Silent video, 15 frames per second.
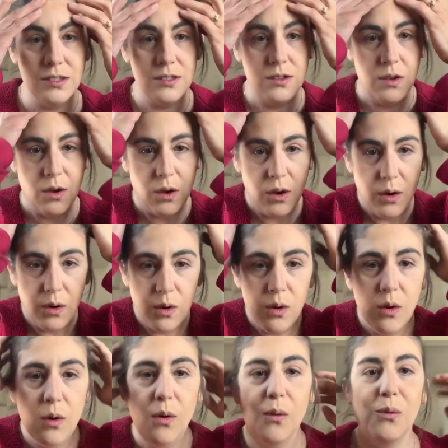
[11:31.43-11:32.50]

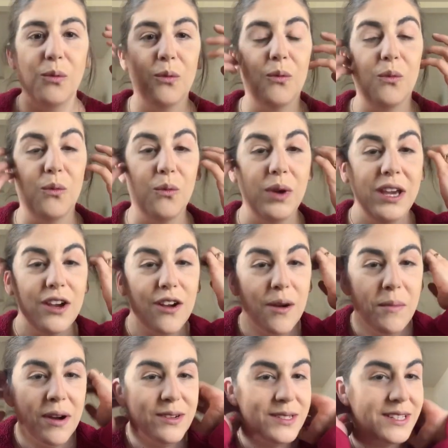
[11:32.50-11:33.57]
so we are
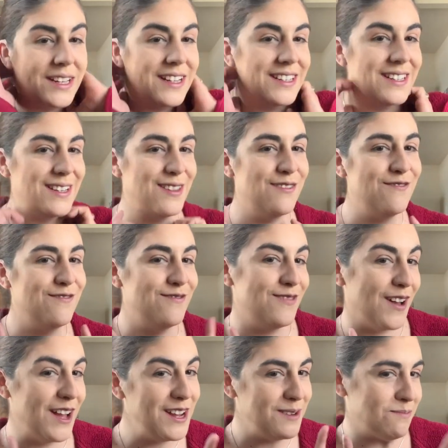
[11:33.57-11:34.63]
about to get to the
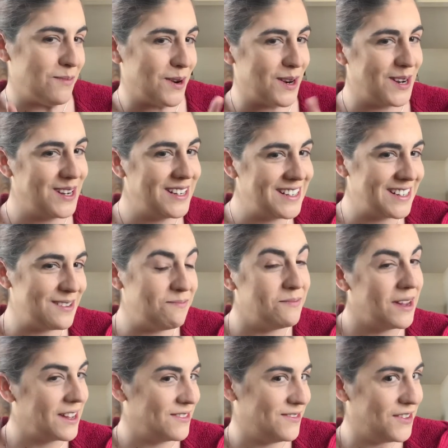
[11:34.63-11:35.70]
fun part,
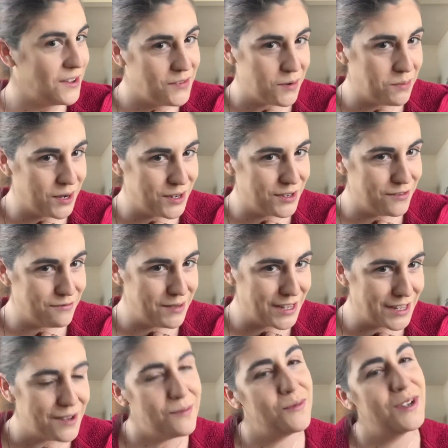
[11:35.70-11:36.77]
my favorite part of
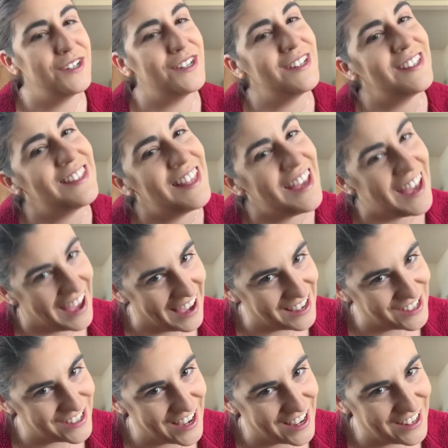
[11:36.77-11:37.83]
makeup, which is the
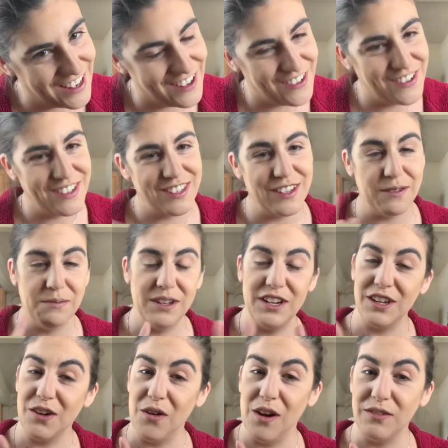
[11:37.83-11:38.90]
eyeshadow. So I'm gonna
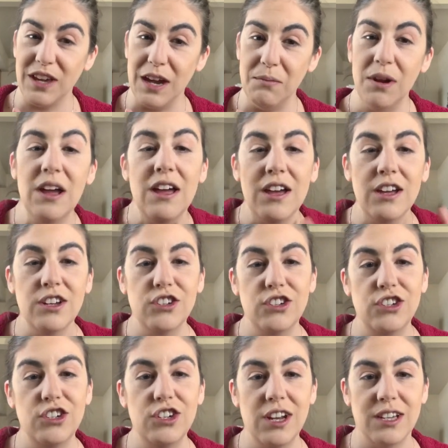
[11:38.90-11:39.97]
go off camera
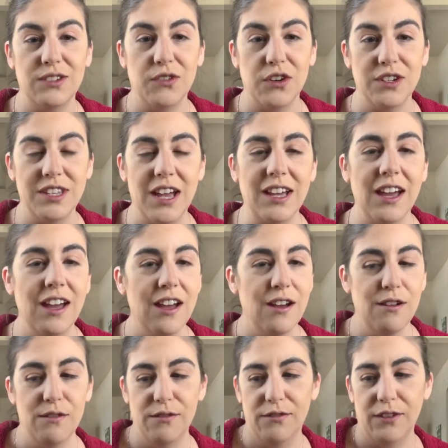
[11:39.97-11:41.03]
just for a sec,
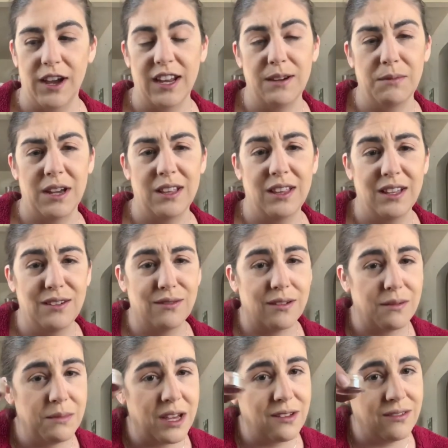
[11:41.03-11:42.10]
find my lid for
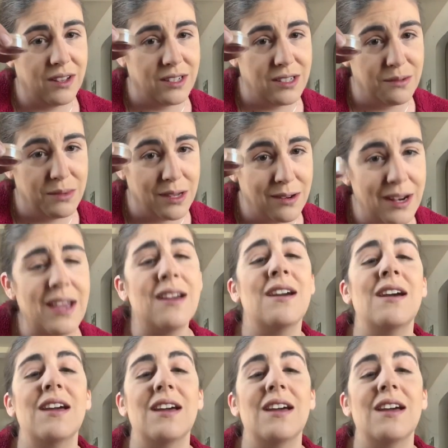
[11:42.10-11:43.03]
my Fenty Beauty,